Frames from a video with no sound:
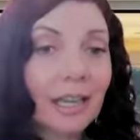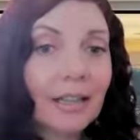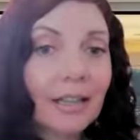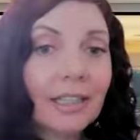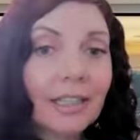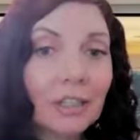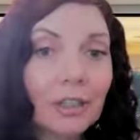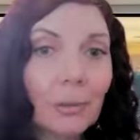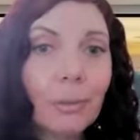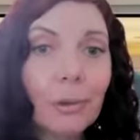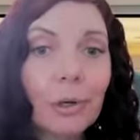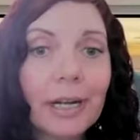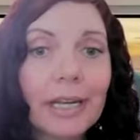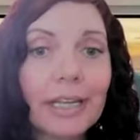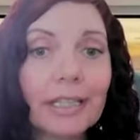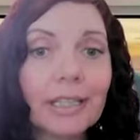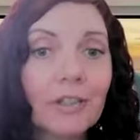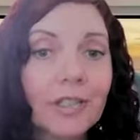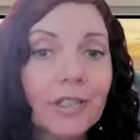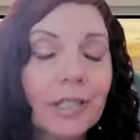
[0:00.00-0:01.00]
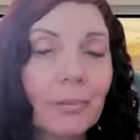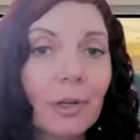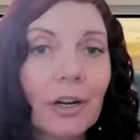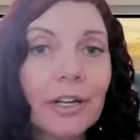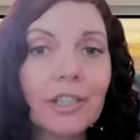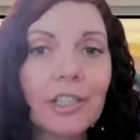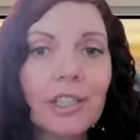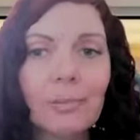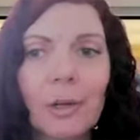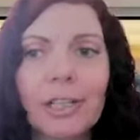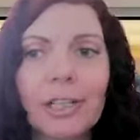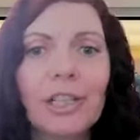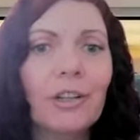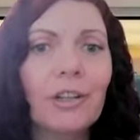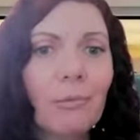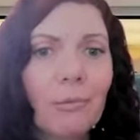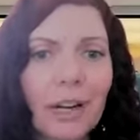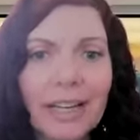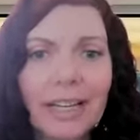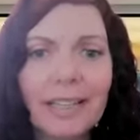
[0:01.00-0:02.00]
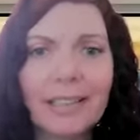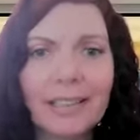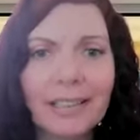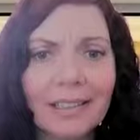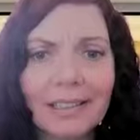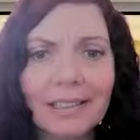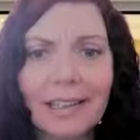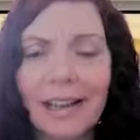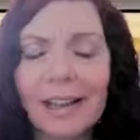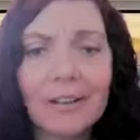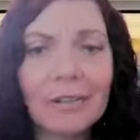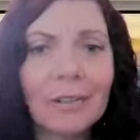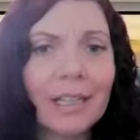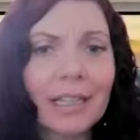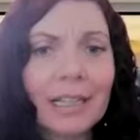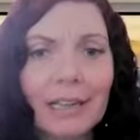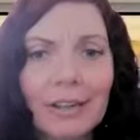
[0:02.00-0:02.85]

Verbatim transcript: telling your brain, your subconscious brain, you know what? I don't